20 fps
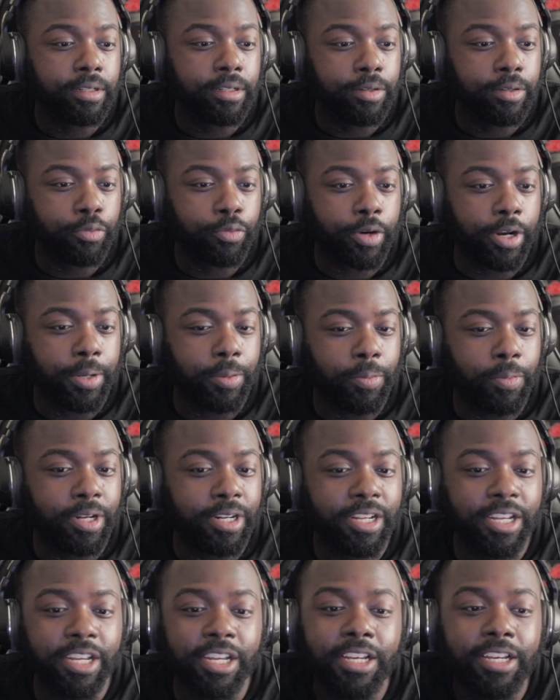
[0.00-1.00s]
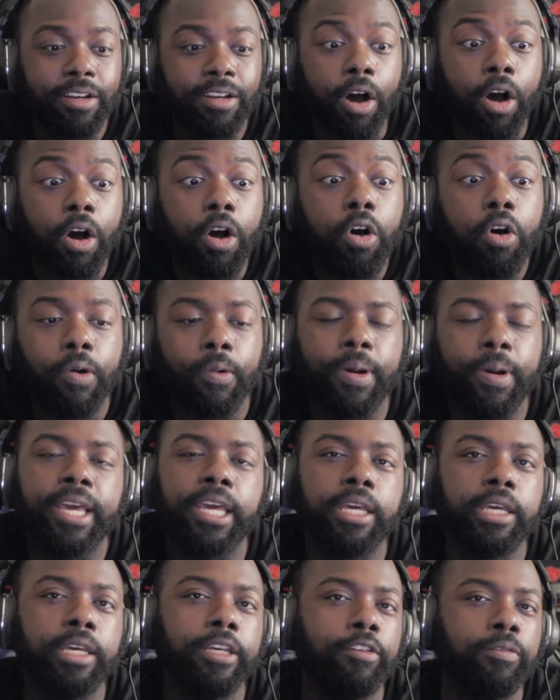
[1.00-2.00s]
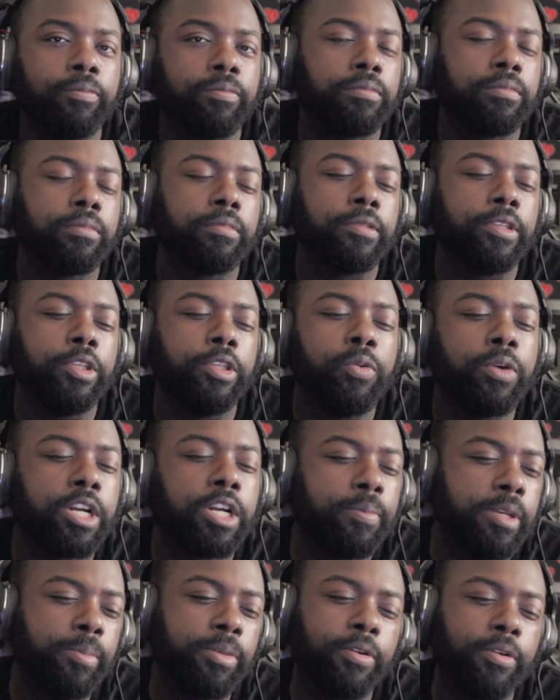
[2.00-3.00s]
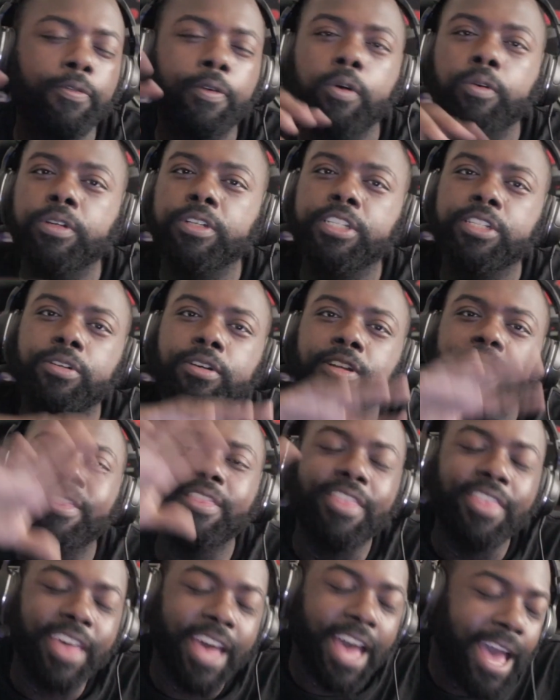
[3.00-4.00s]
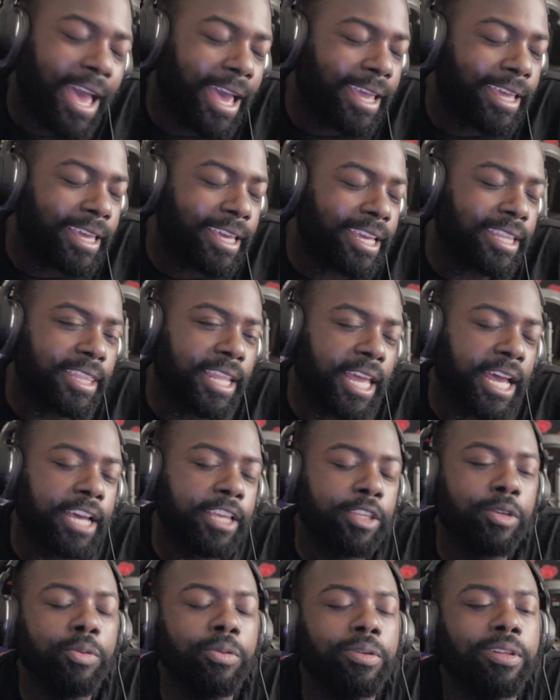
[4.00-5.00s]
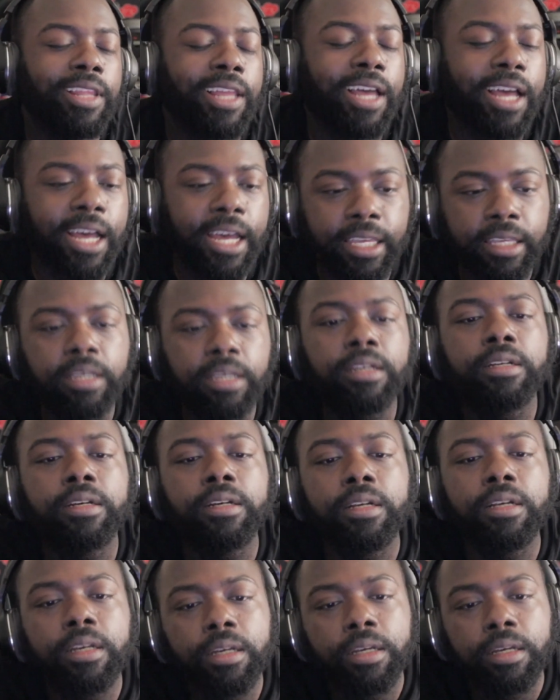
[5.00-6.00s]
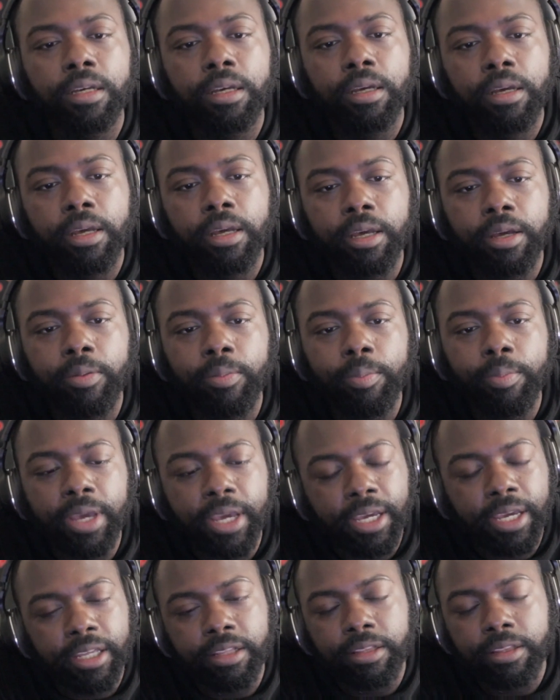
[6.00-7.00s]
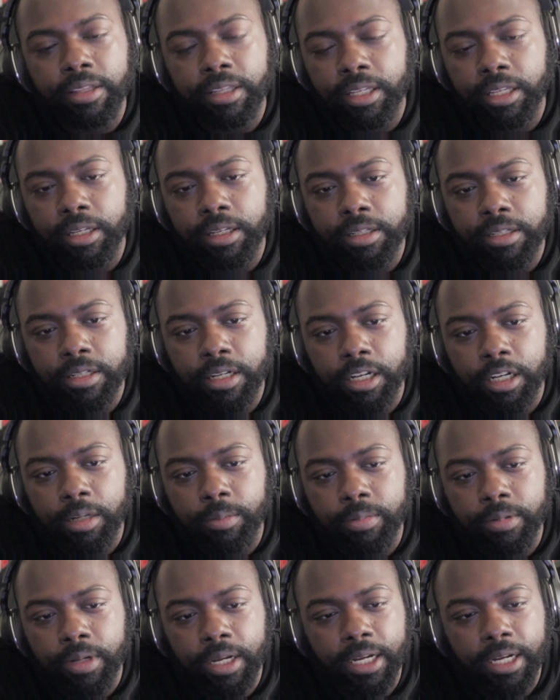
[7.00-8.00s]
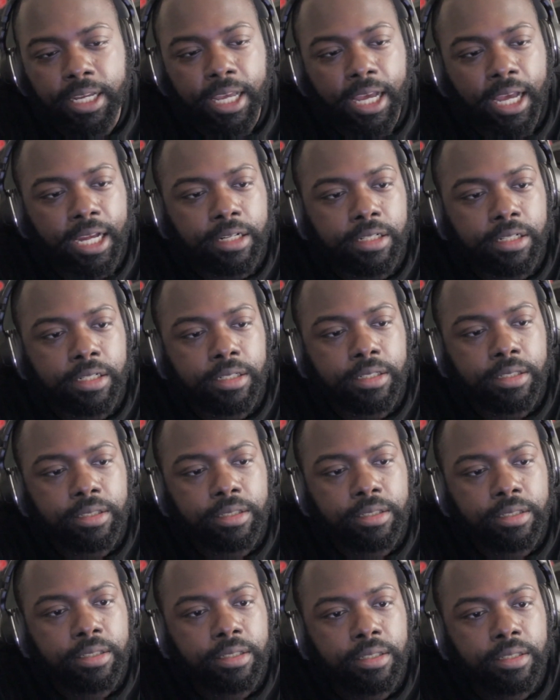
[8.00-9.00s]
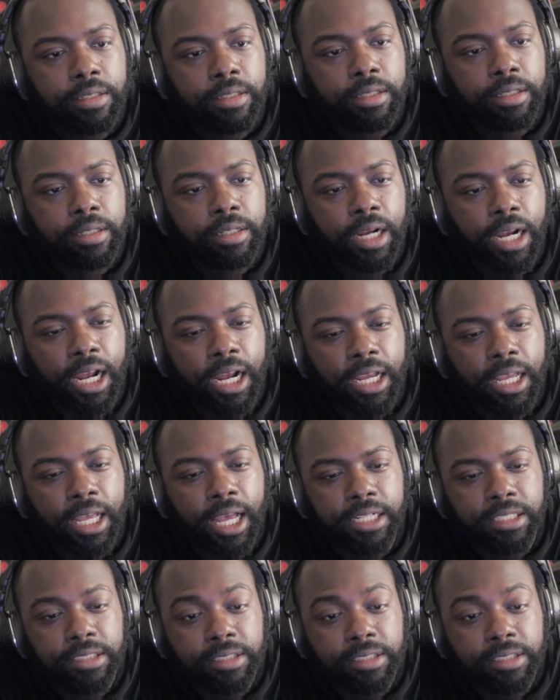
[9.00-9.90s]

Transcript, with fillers: Right? What? Oh, wait, you wanted people to focus on that and not you lying and making things up. I got you. I got